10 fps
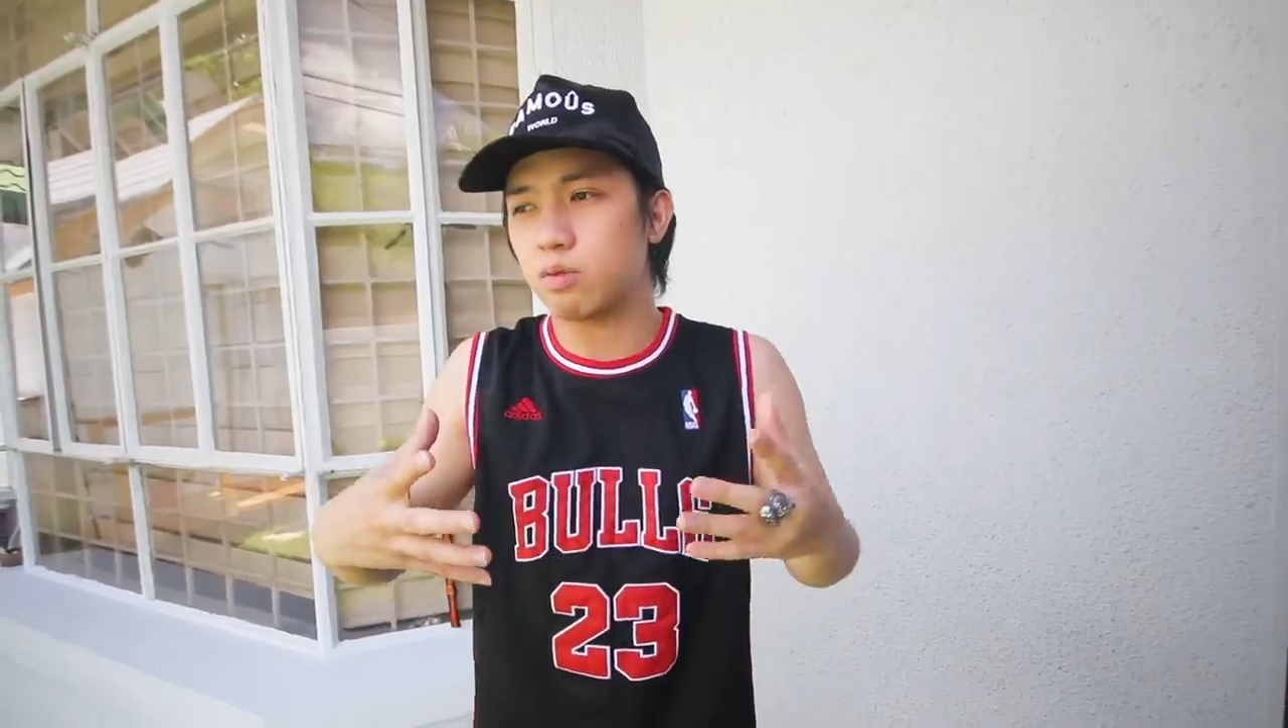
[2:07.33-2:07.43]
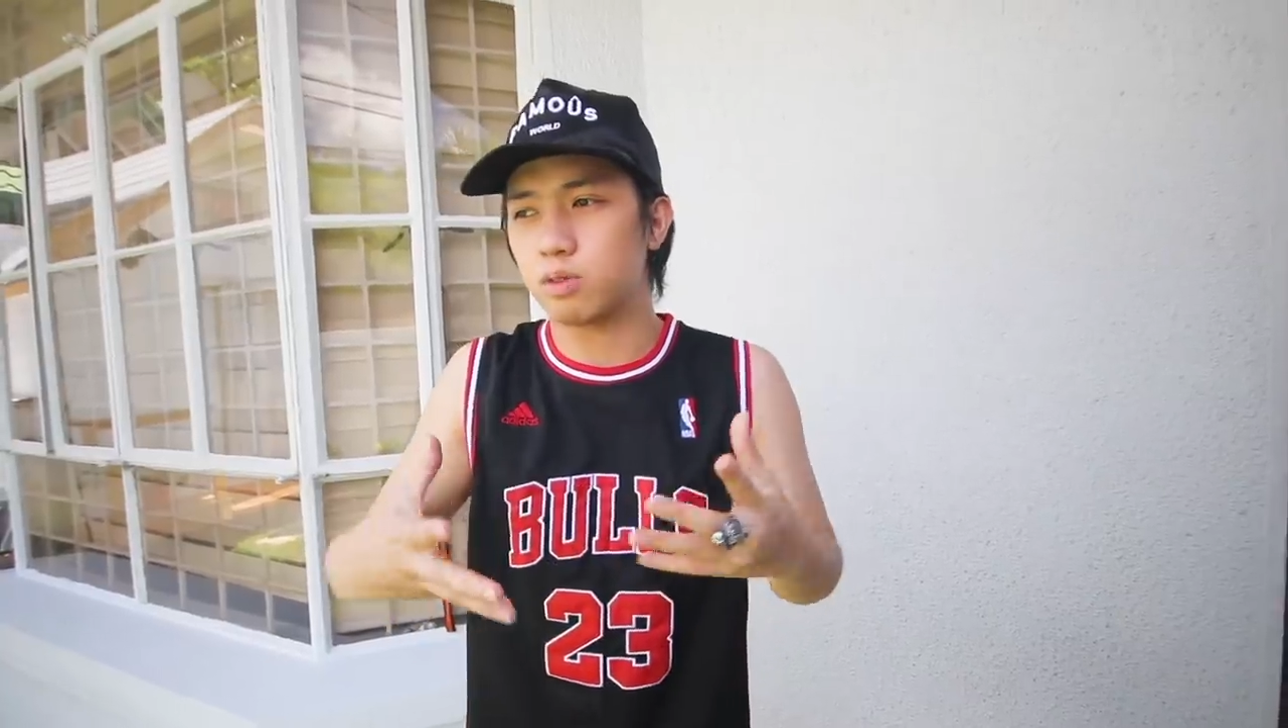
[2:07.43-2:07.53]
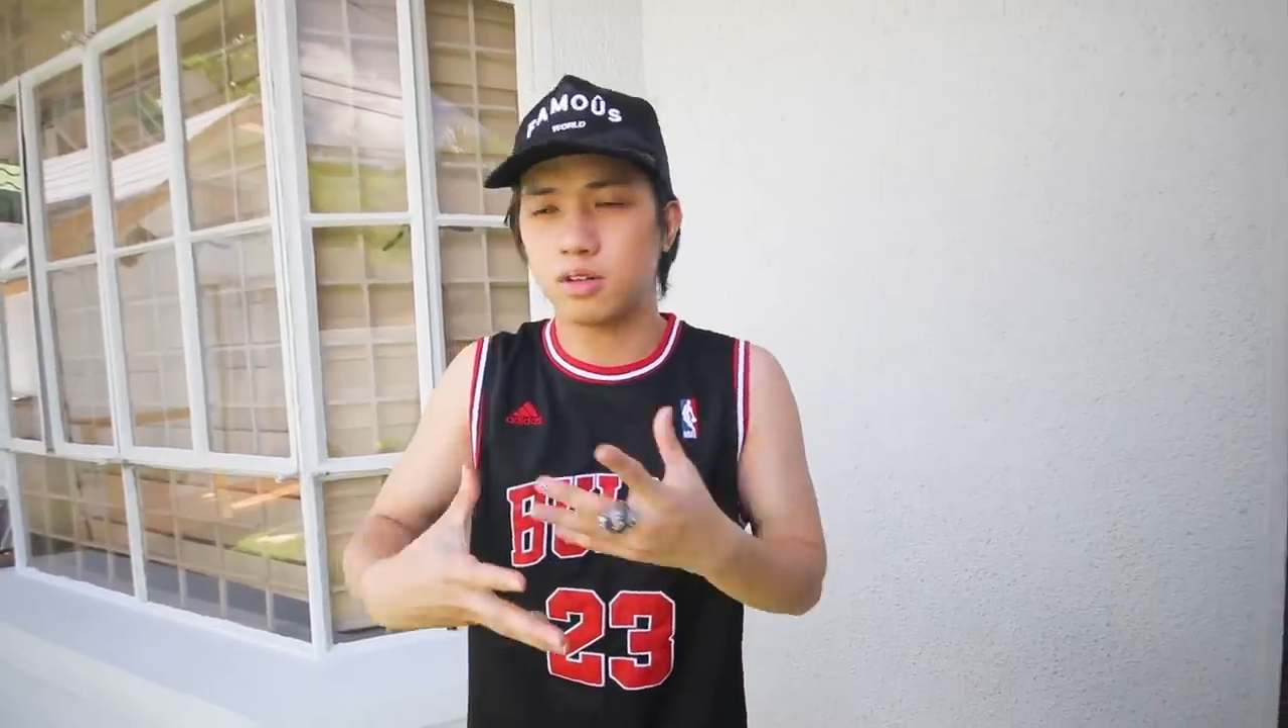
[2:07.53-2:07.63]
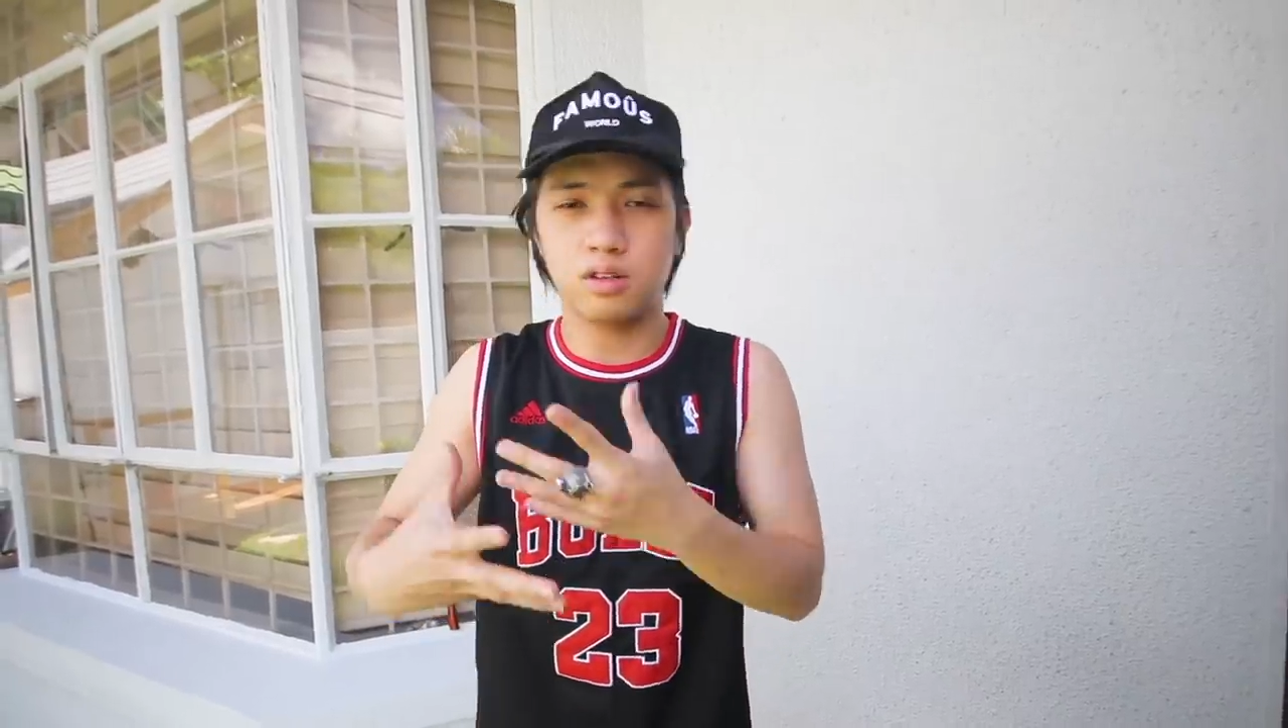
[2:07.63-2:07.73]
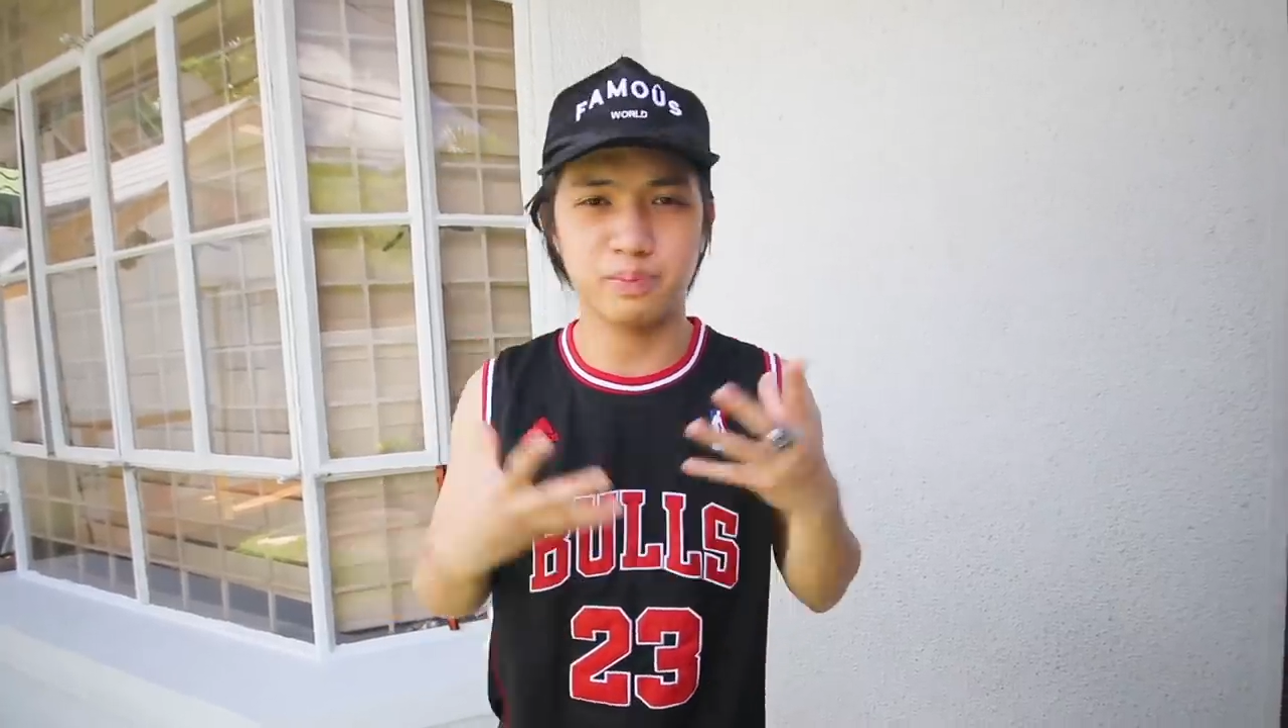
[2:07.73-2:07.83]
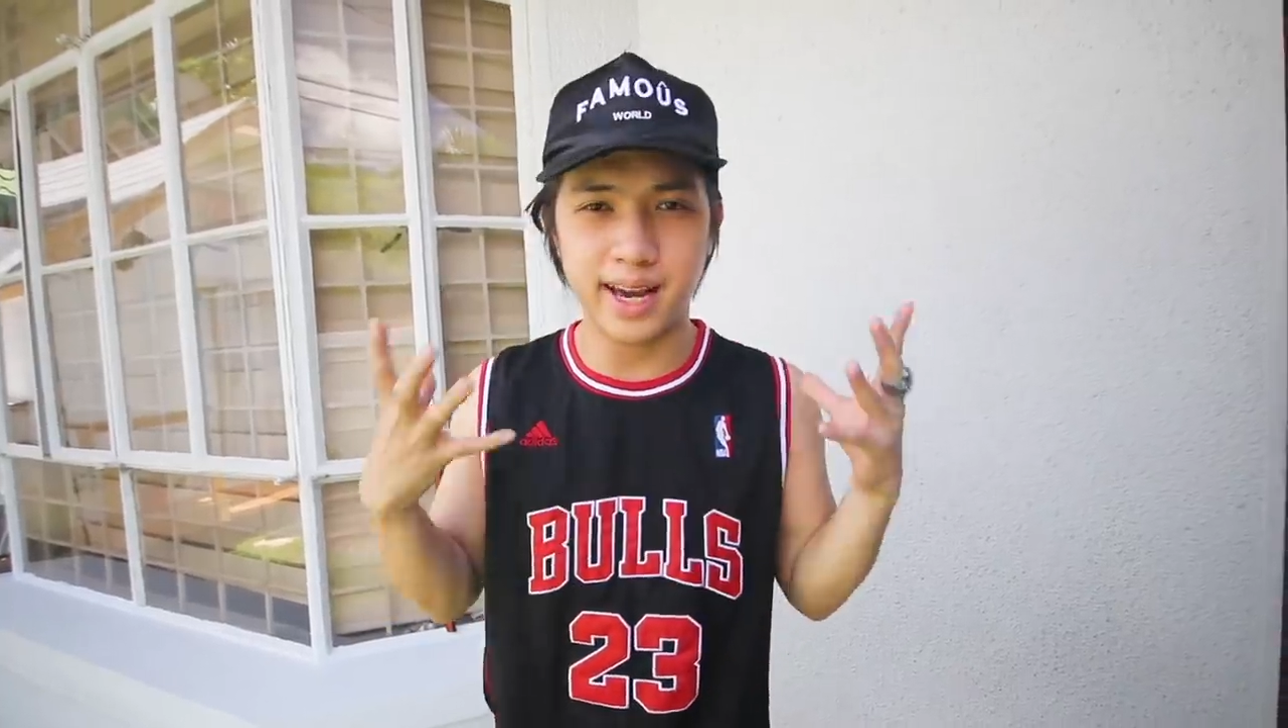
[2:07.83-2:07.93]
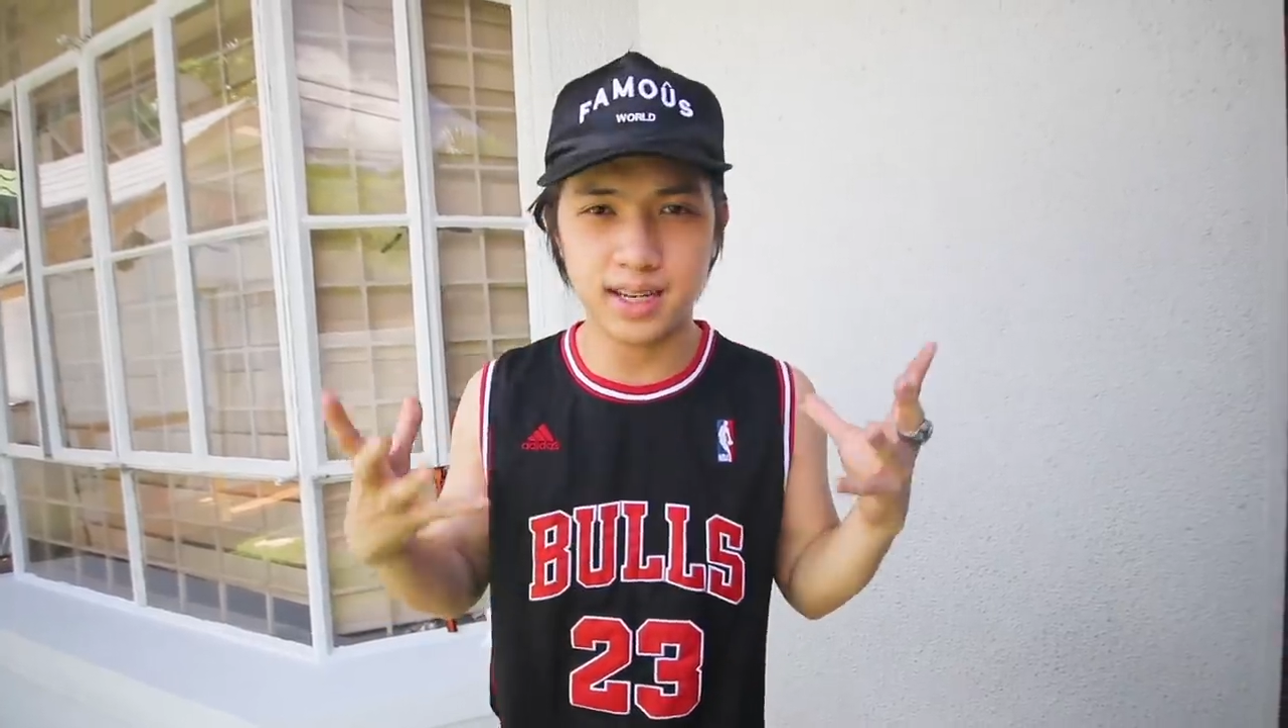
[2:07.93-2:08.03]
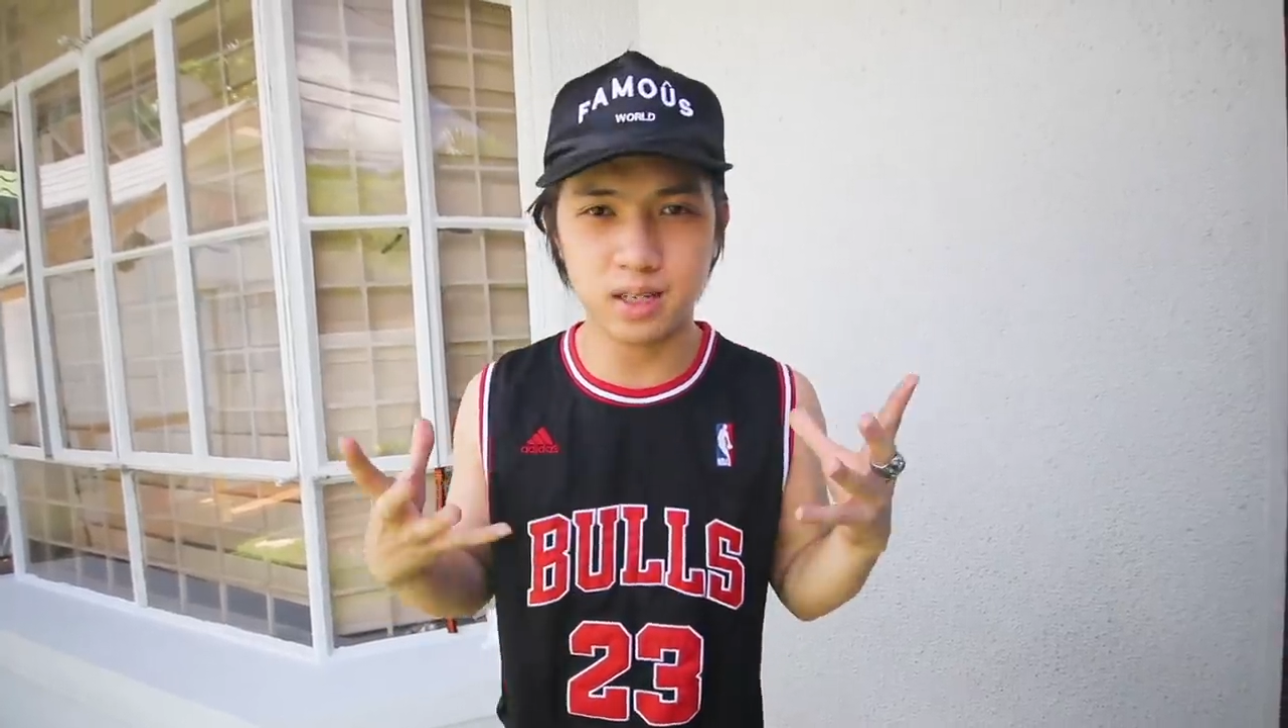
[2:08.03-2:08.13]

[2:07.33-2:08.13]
we're buying